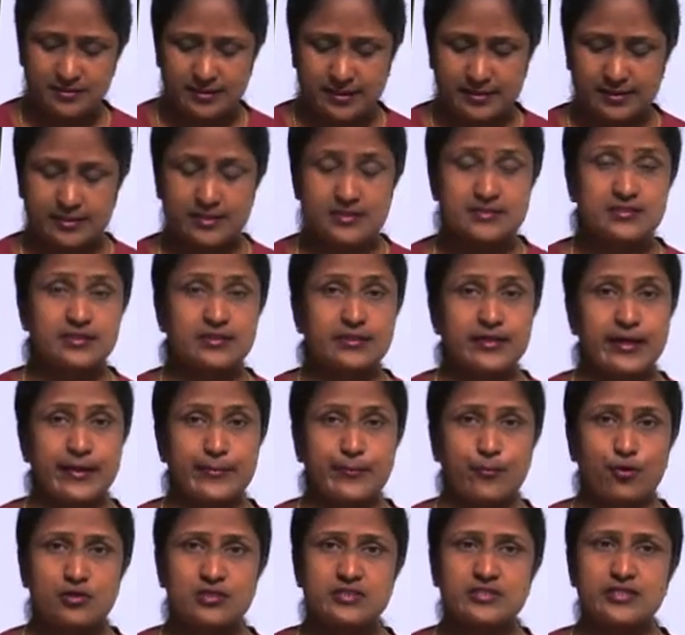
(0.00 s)
that is
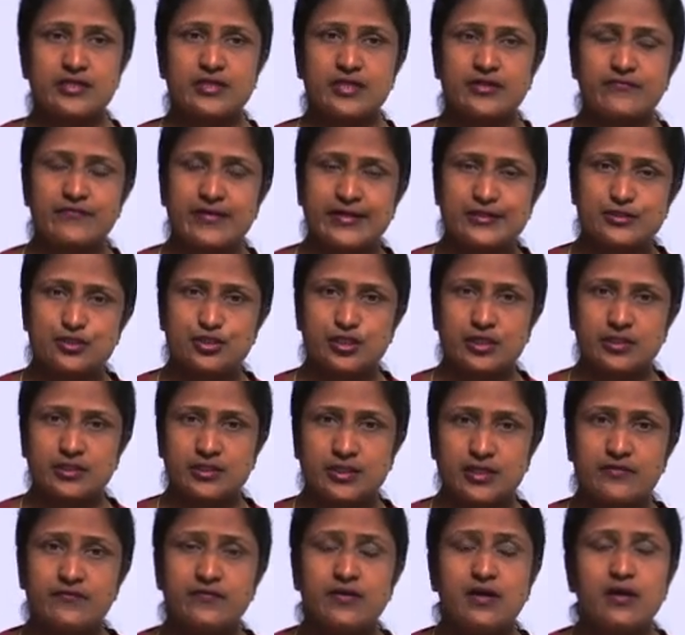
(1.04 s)
demonstrative
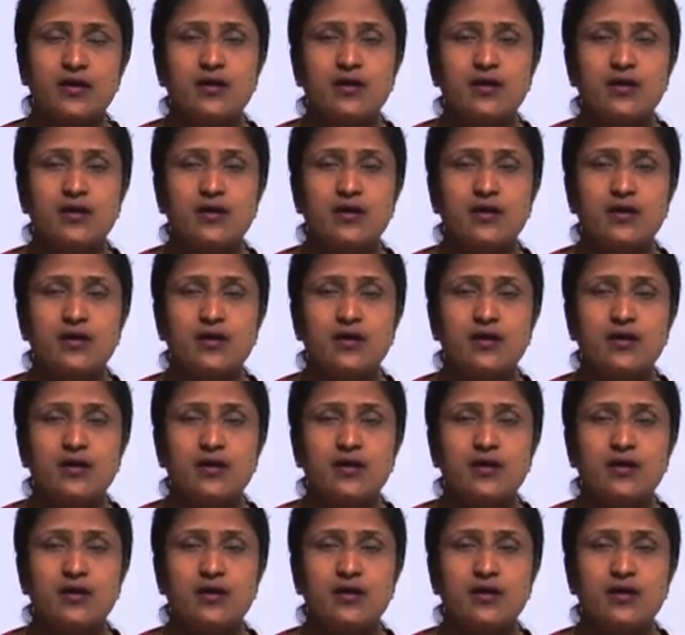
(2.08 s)
adjective,